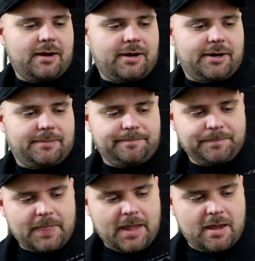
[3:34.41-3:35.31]

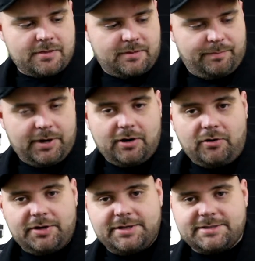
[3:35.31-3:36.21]
The
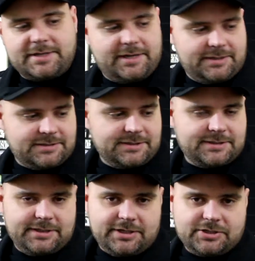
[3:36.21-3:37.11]
barrel is a
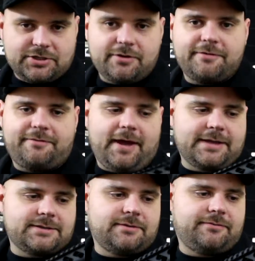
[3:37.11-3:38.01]
16-inch
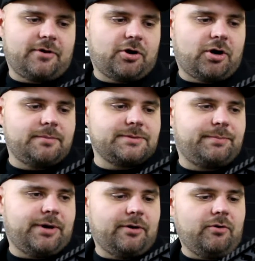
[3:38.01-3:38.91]
Faxon Firearms
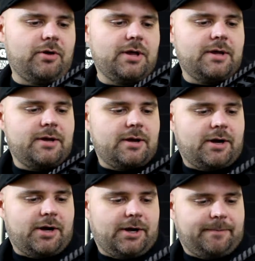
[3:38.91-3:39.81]
barrel,
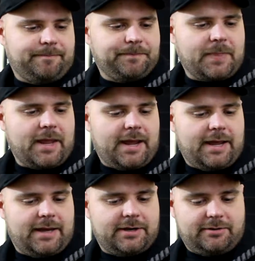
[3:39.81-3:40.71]
and
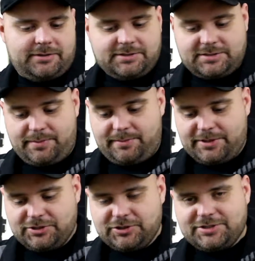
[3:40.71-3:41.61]
as I
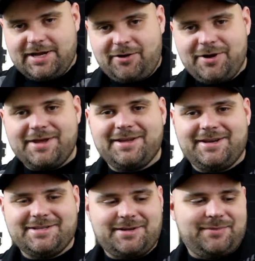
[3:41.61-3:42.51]
mentioned just now, it
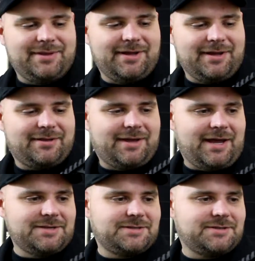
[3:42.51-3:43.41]
is a mid-length
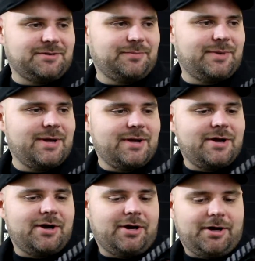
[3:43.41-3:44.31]
gas system.
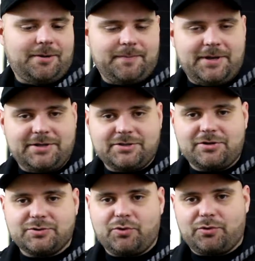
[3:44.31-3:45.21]
And it's
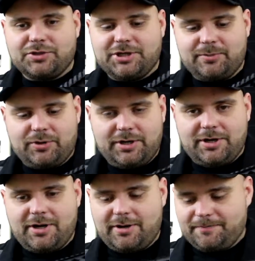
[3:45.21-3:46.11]
also, of course, chambered
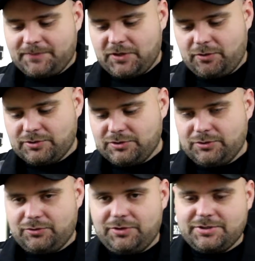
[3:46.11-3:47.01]
in
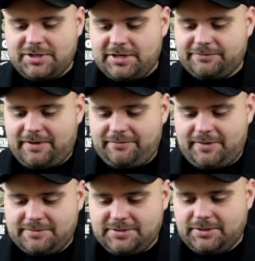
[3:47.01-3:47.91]

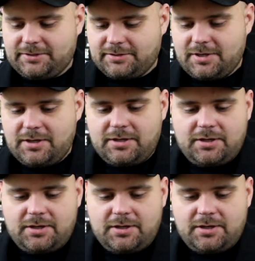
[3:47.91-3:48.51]
223/556,